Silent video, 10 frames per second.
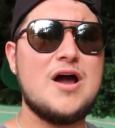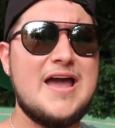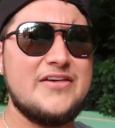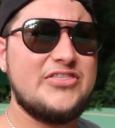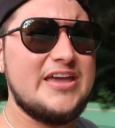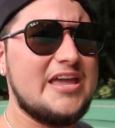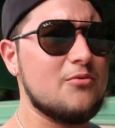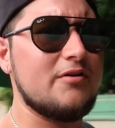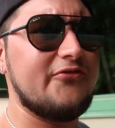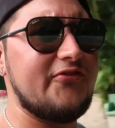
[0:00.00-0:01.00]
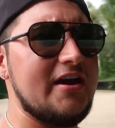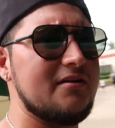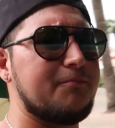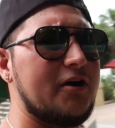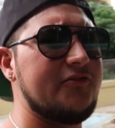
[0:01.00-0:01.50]
why I think it would
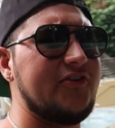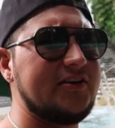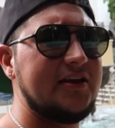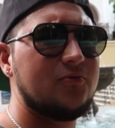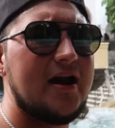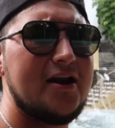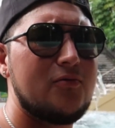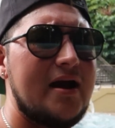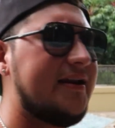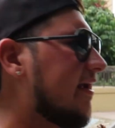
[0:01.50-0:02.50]
fit perfectly right around